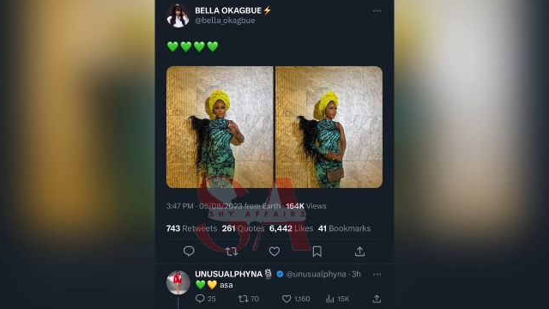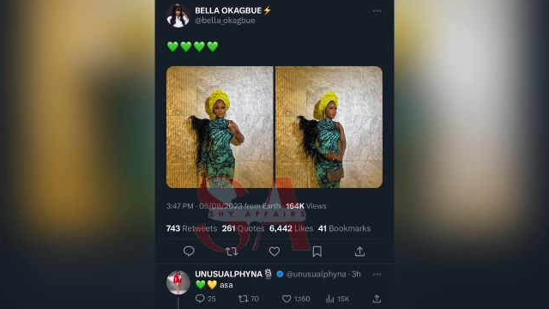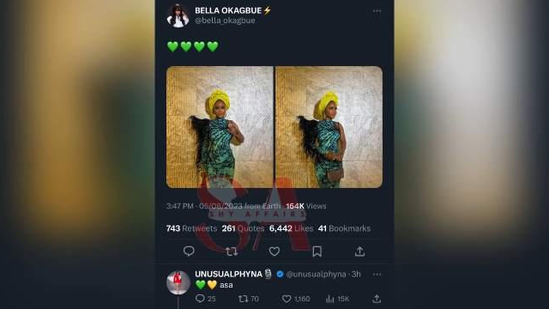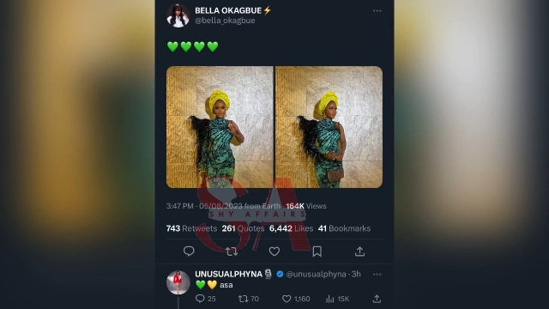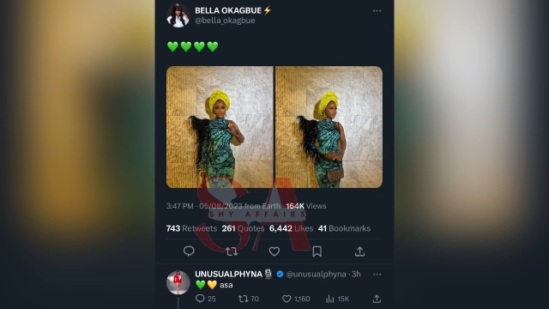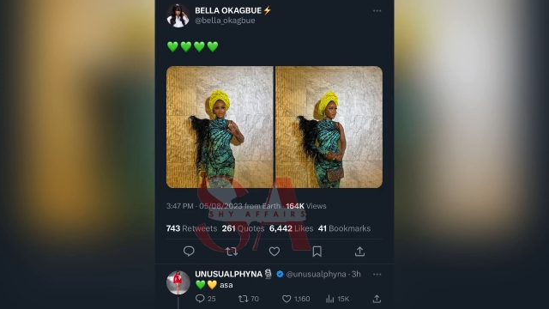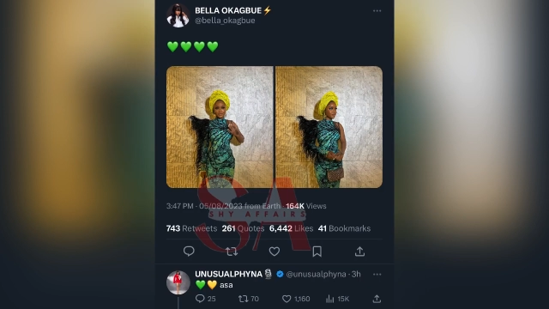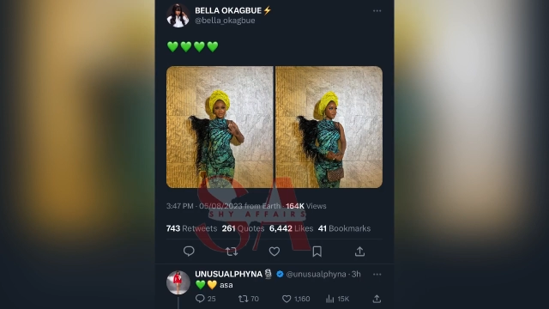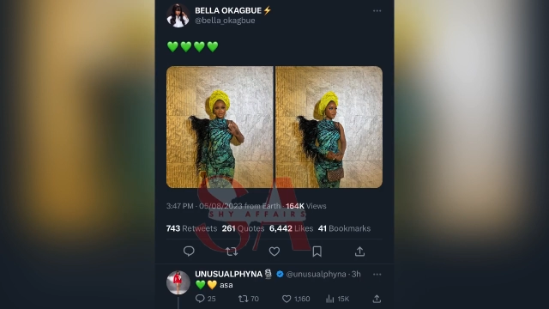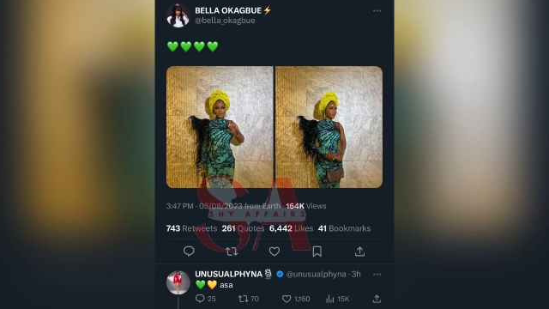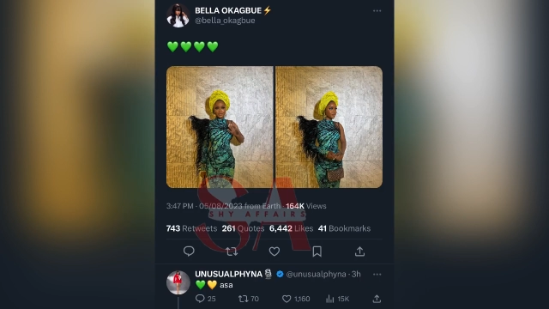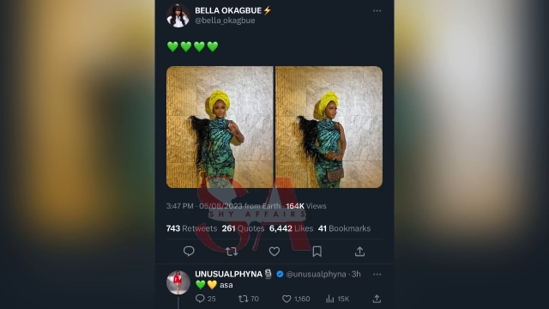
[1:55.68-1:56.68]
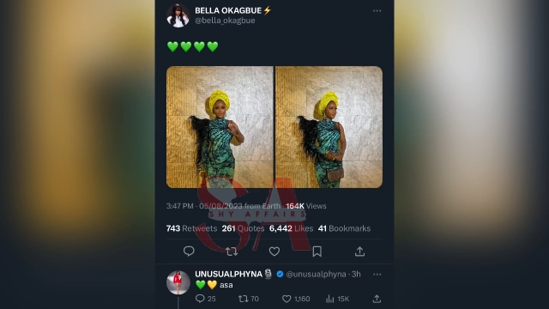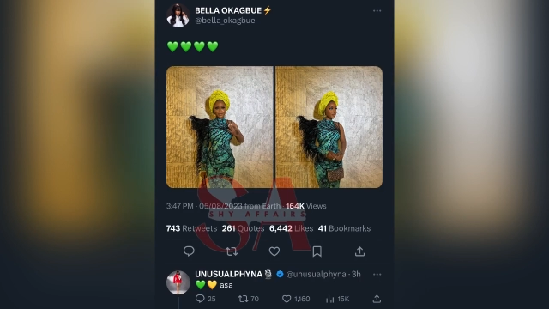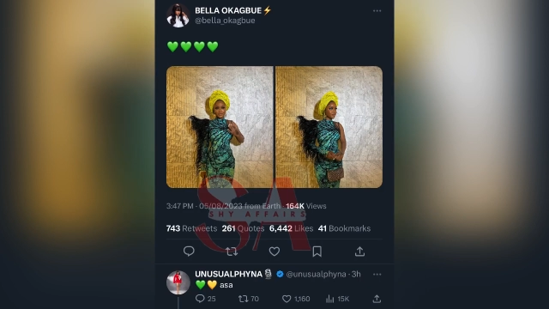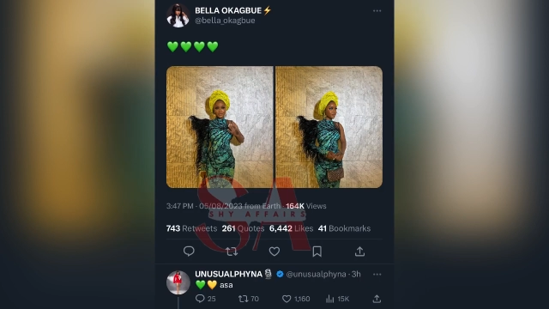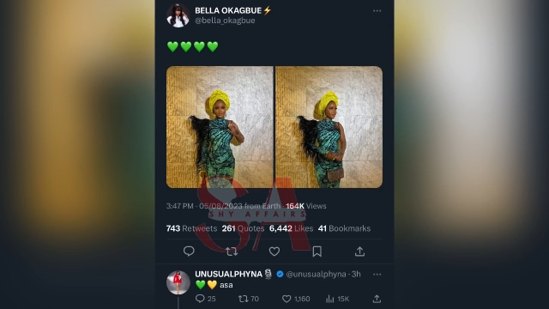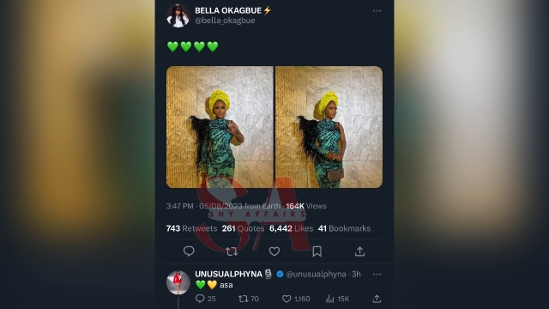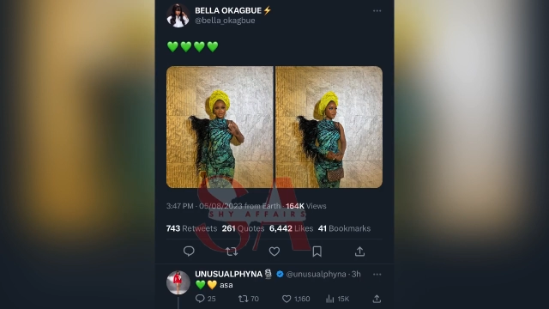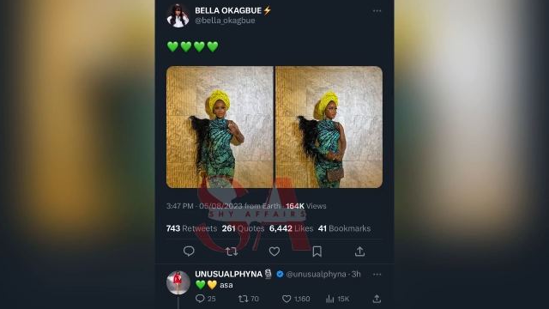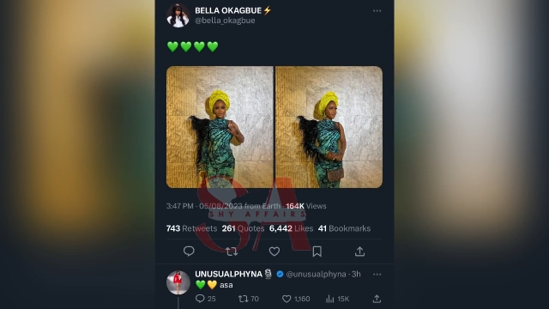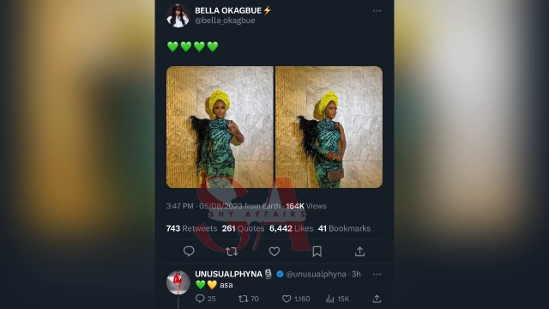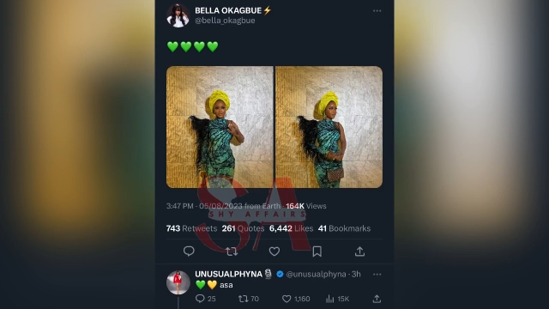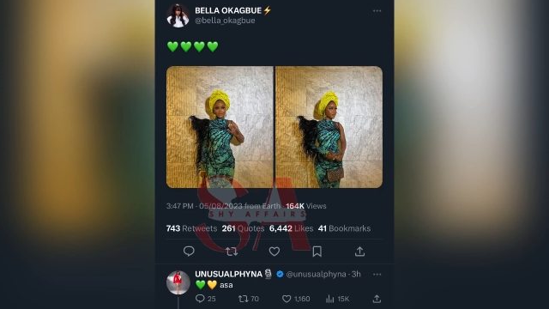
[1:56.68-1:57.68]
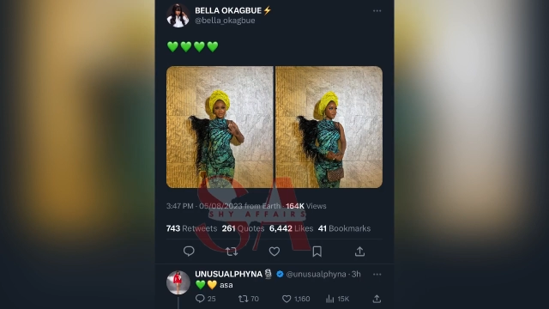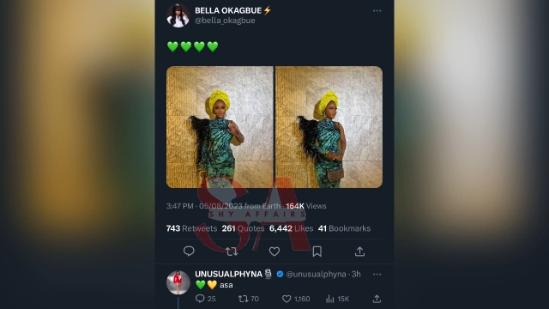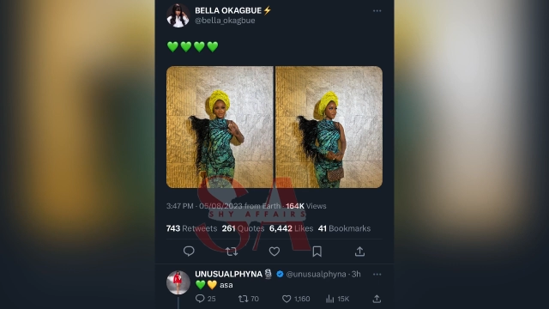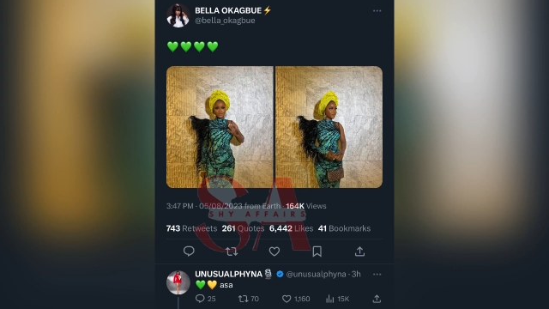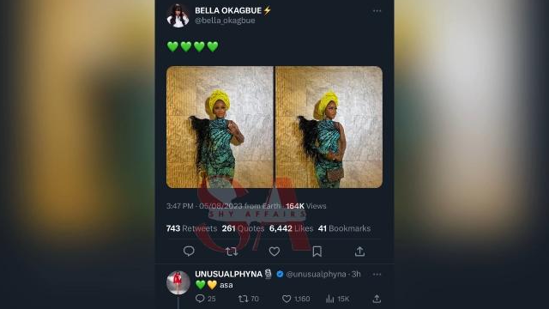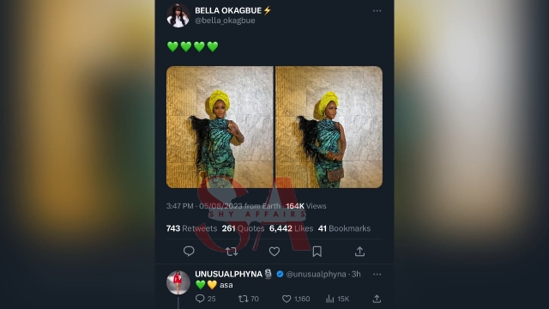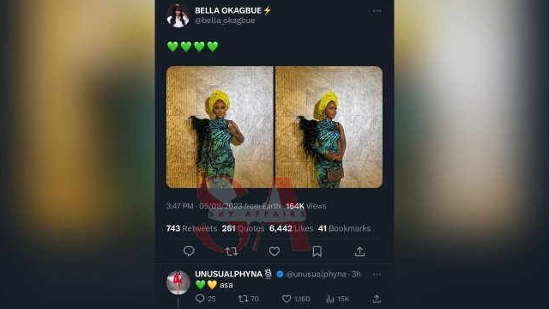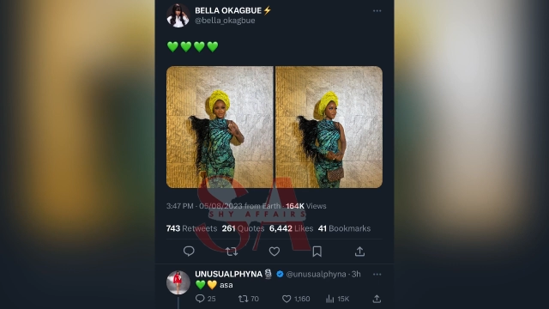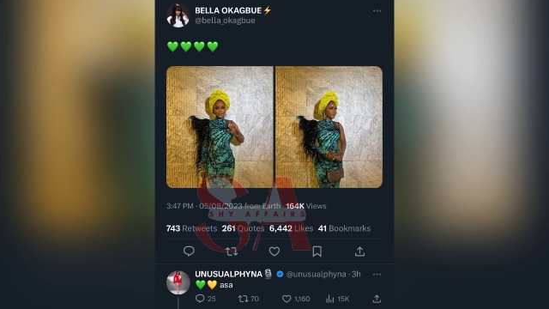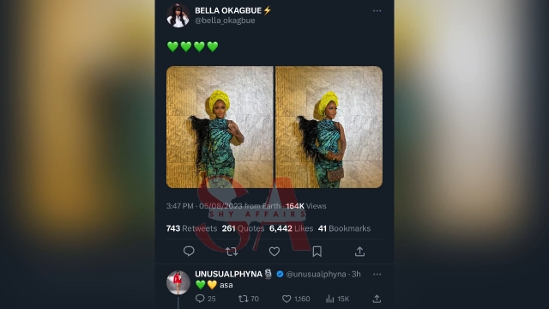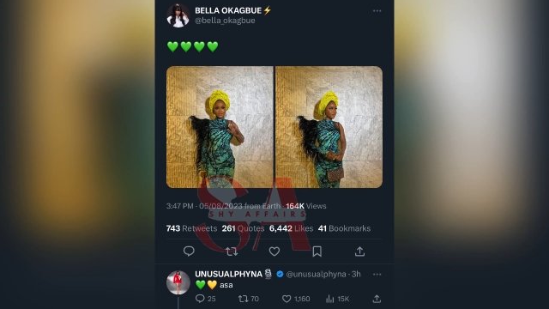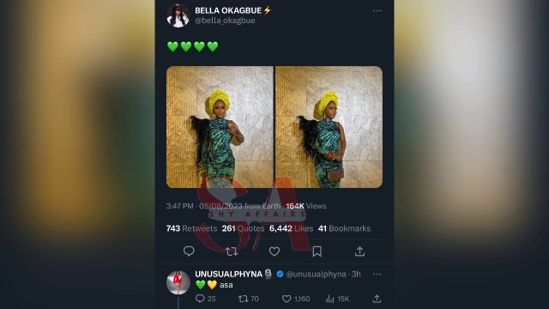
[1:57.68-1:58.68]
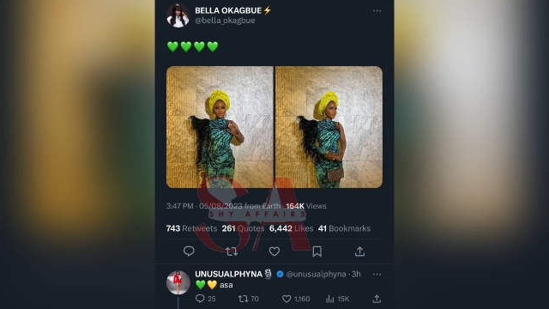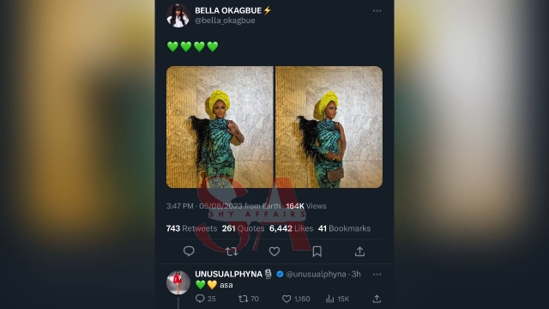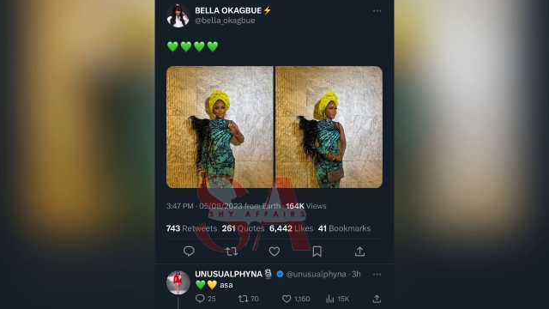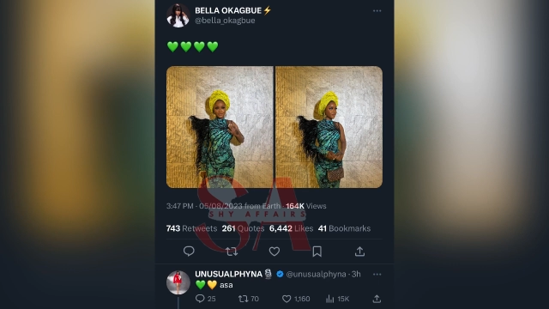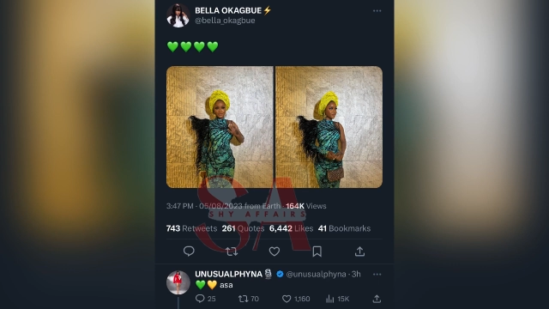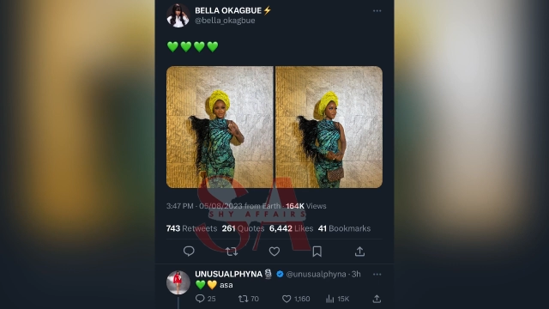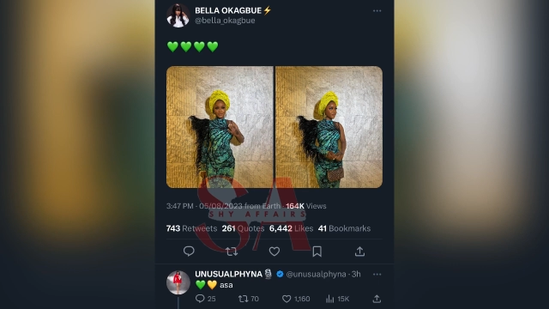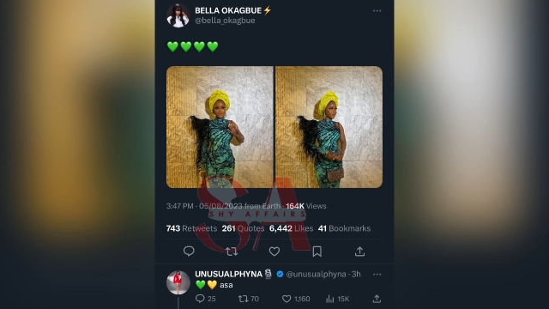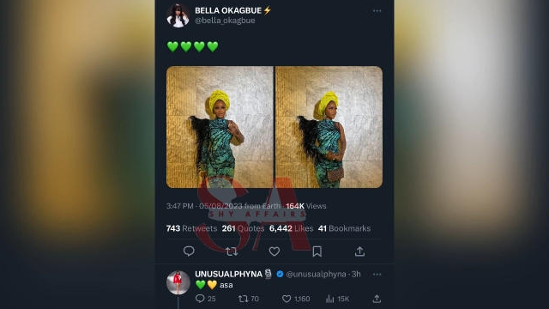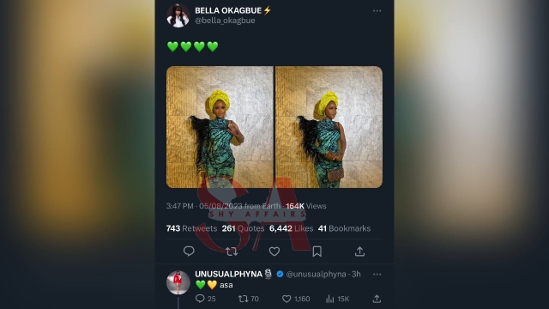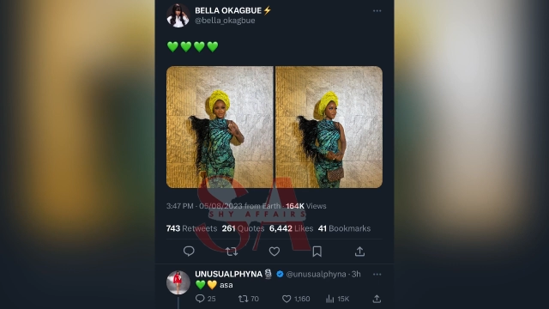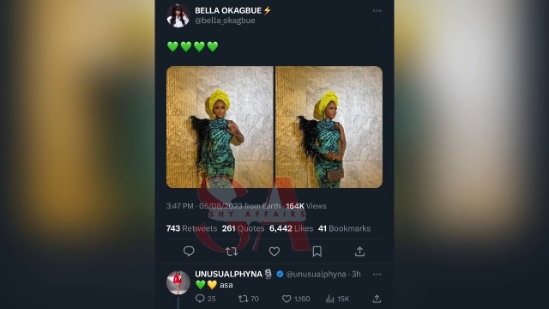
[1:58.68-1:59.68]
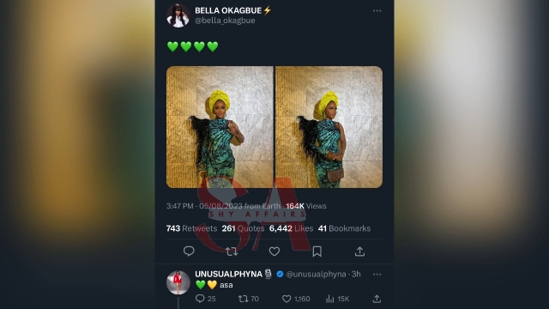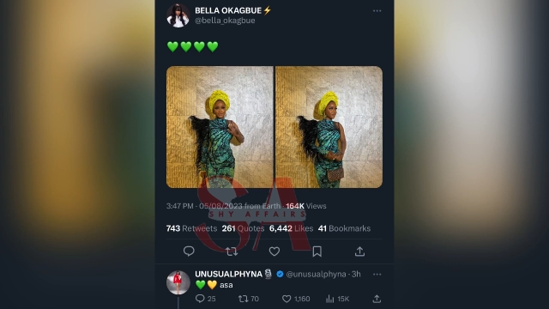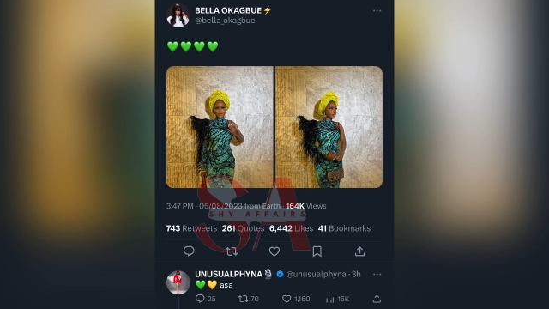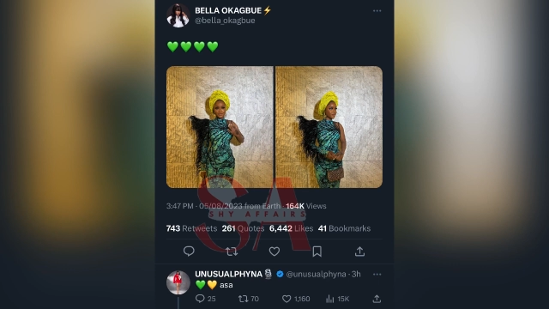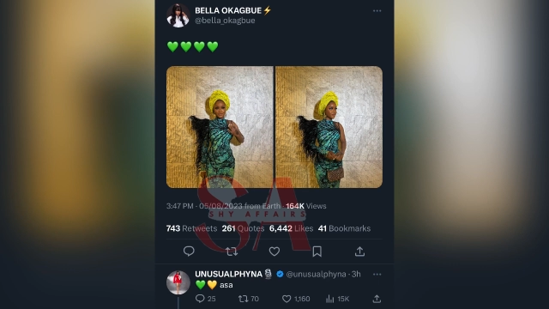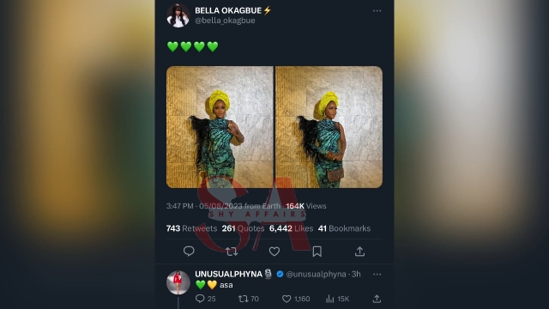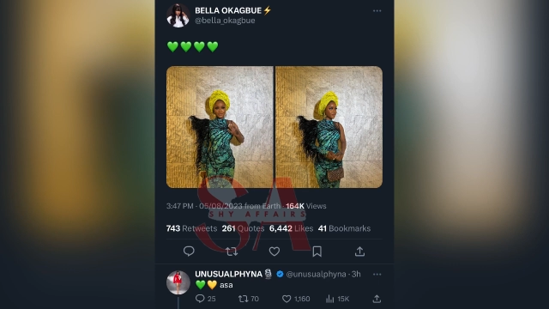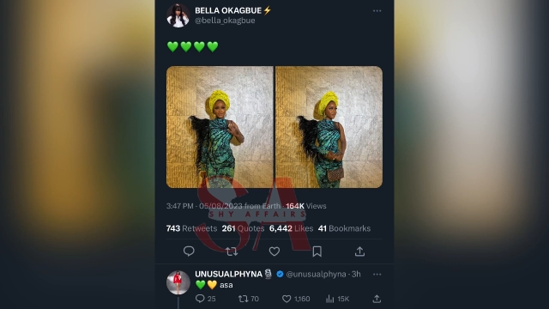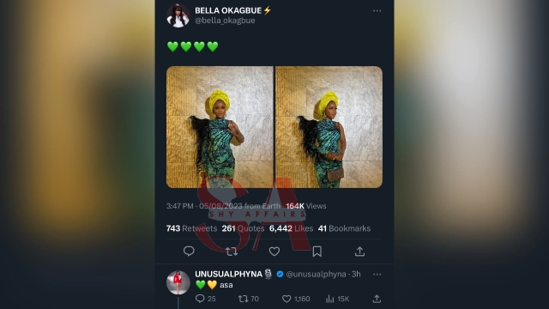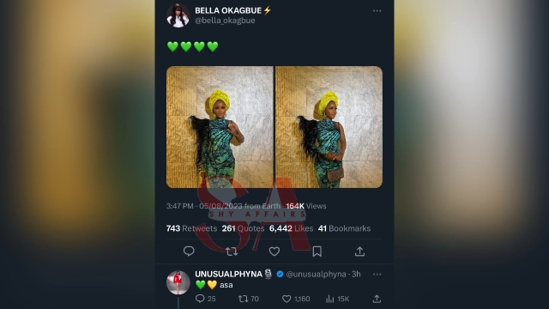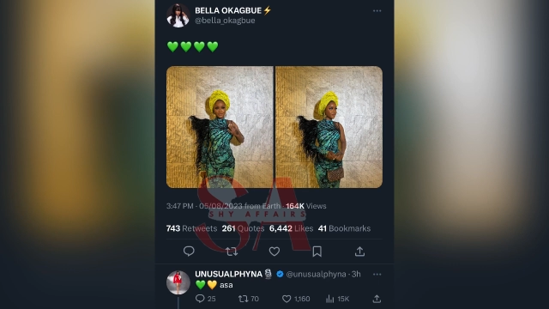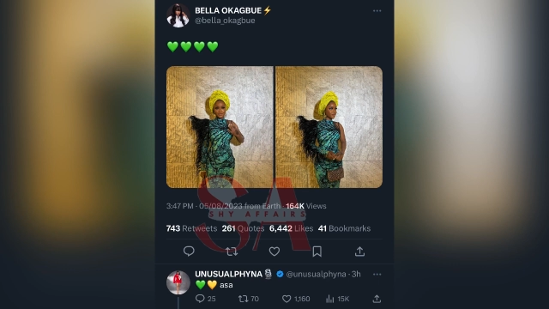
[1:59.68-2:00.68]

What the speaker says: [unreadable: no face in view]